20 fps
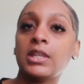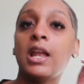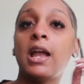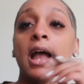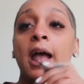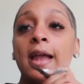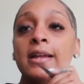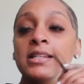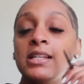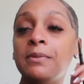
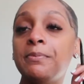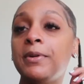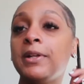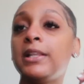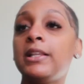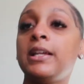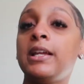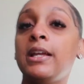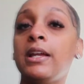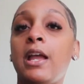I
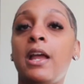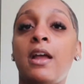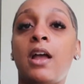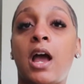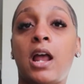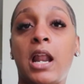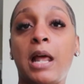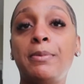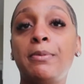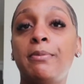typically, a
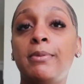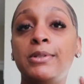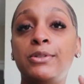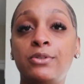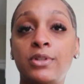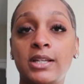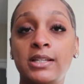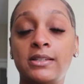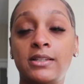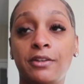lot of people do
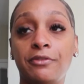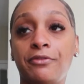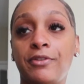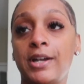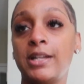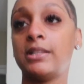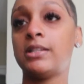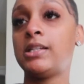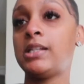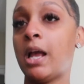this
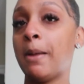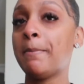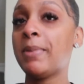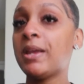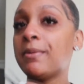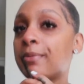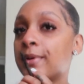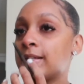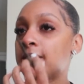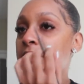different. Some
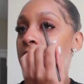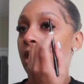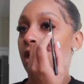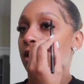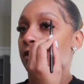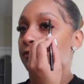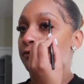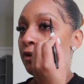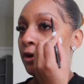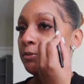people
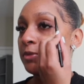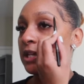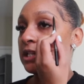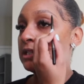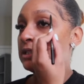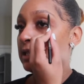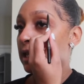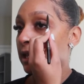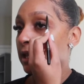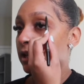start from the
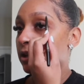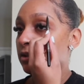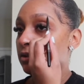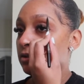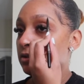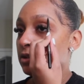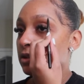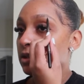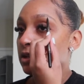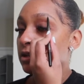
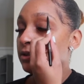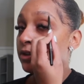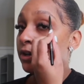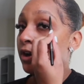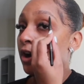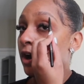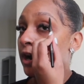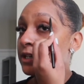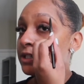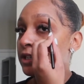tail, the
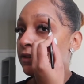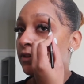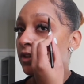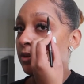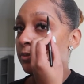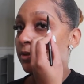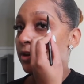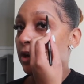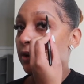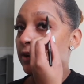arch of their
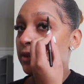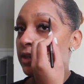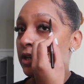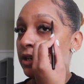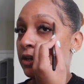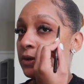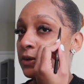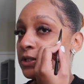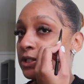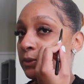brow, and then
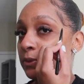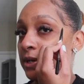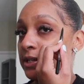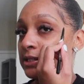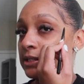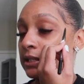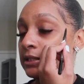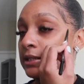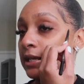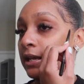go towards
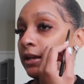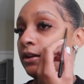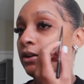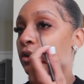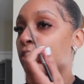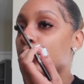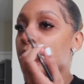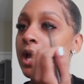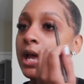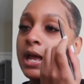the
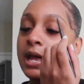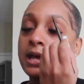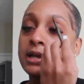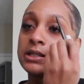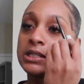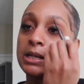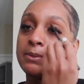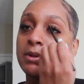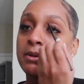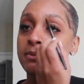tail.
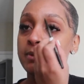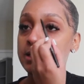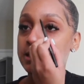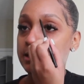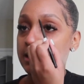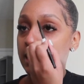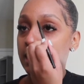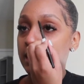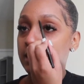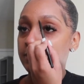Some people
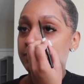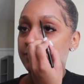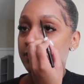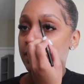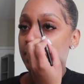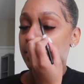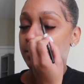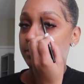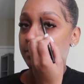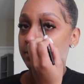start
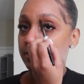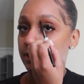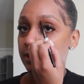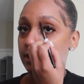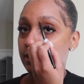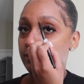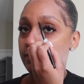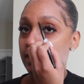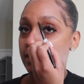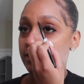from
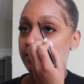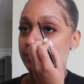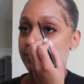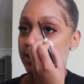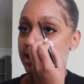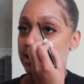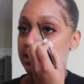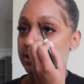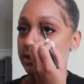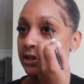the very
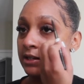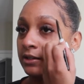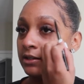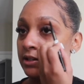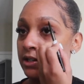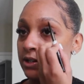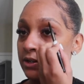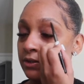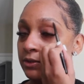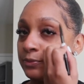front and then,
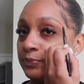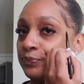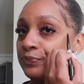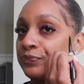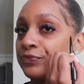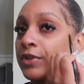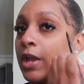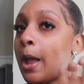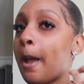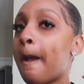you know,
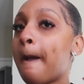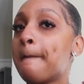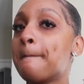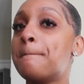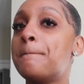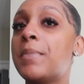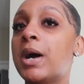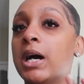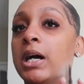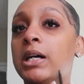
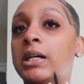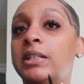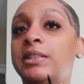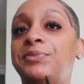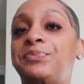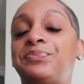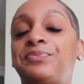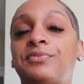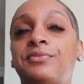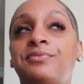but
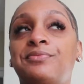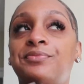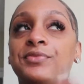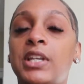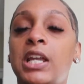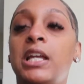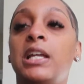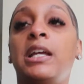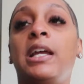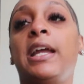
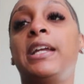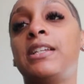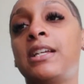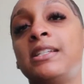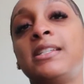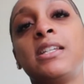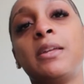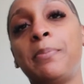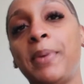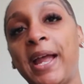it just
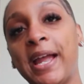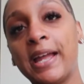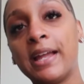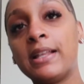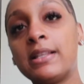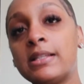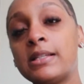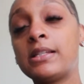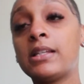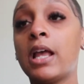
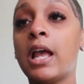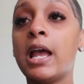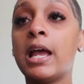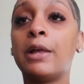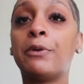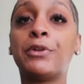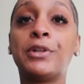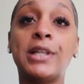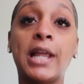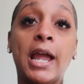depends.
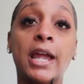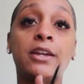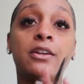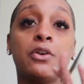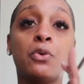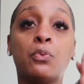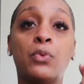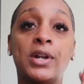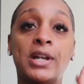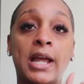Like
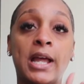when